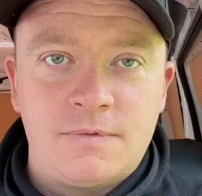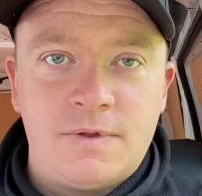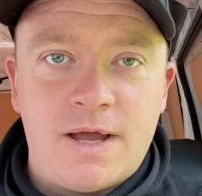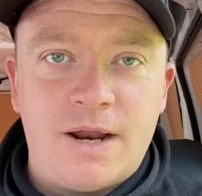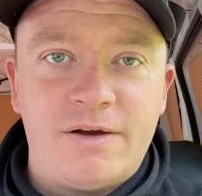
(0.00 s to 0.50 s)

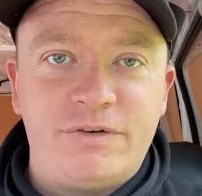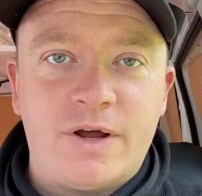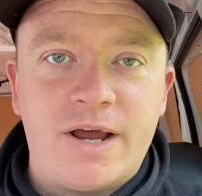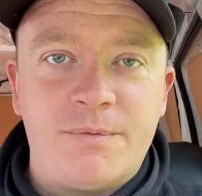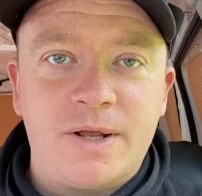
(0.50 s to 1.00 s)
Hello
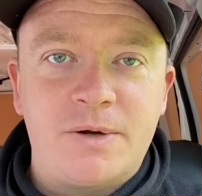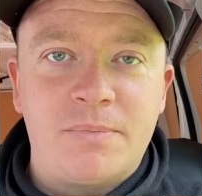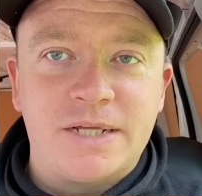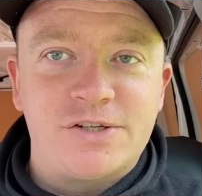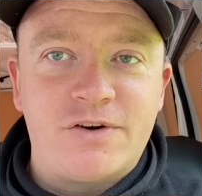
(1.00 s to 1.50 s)
everyone and welcome
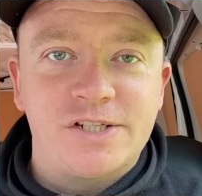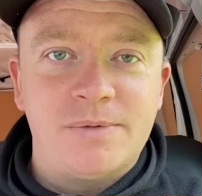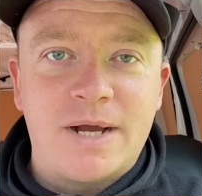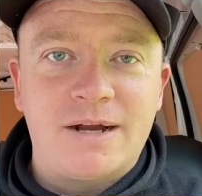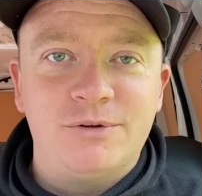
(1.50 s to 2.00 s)
back to Rossi
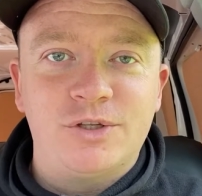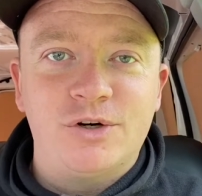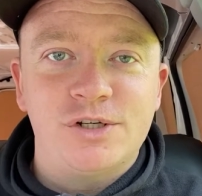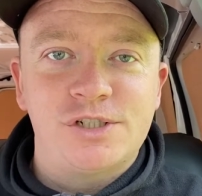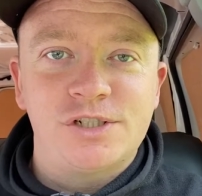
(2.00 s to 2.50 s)
Mac
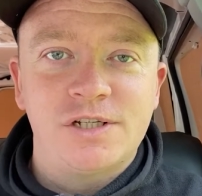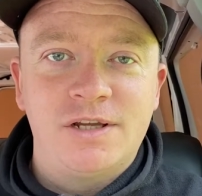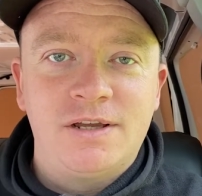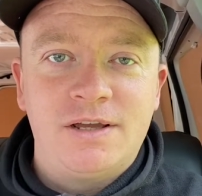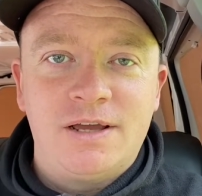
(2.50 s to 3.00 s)
Outdoors,
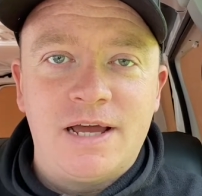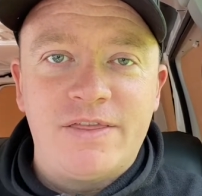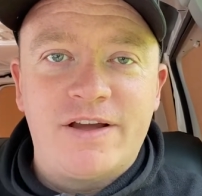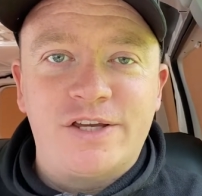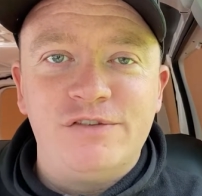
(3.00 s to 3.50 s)

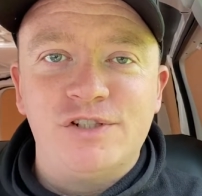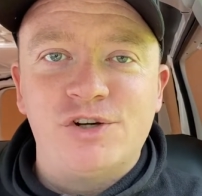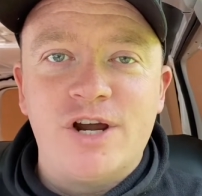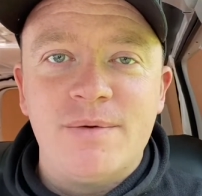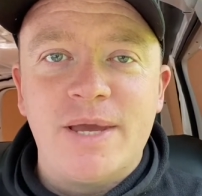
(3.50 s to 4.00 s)
and thank you for
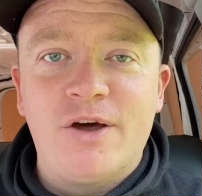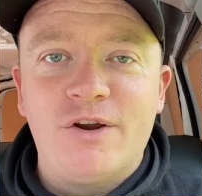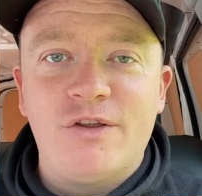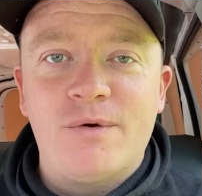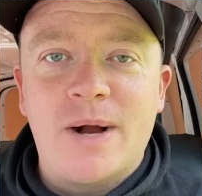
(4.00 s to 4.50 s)
joining me on
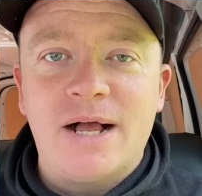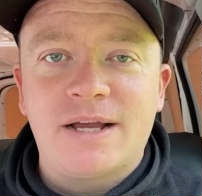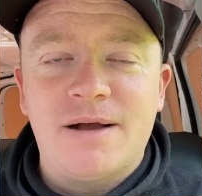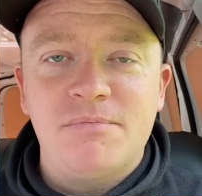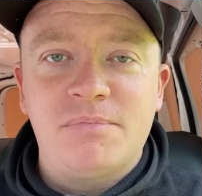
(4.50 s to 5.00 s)
another wild
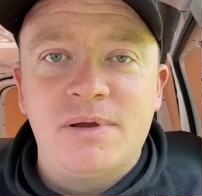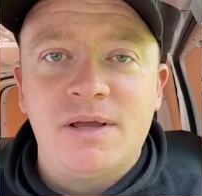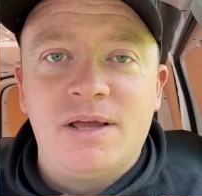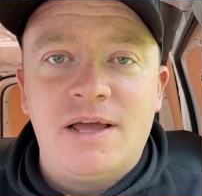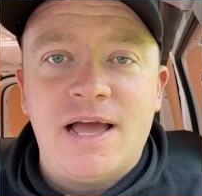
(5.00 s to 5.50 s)
camp.
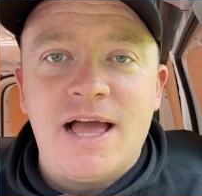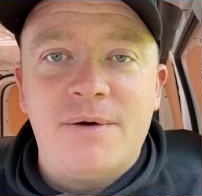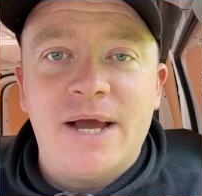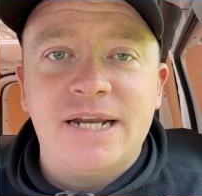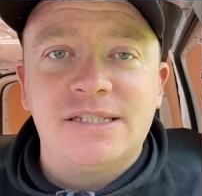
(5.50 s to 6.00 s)

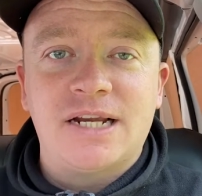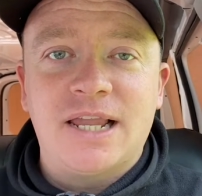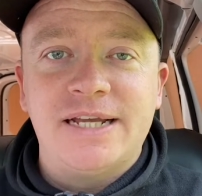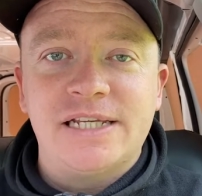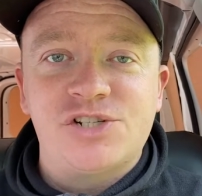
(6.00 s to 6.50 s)
We're heading to the
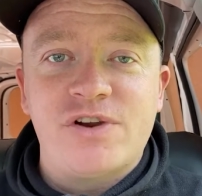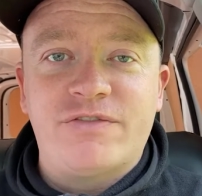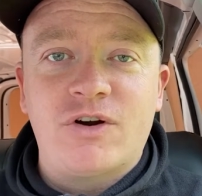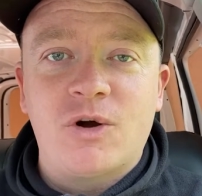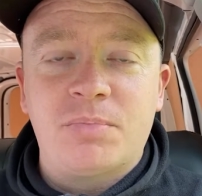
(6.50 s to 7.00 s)
Lake District
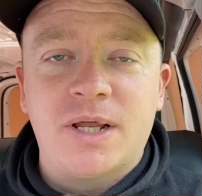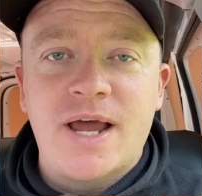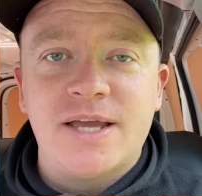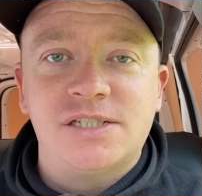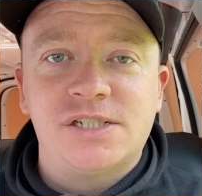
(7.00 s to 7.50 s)
for a couple of
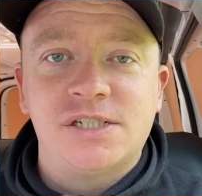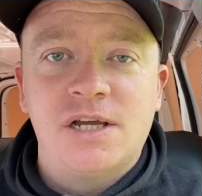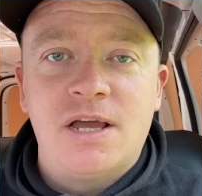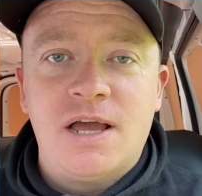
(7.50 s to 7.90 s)
nights,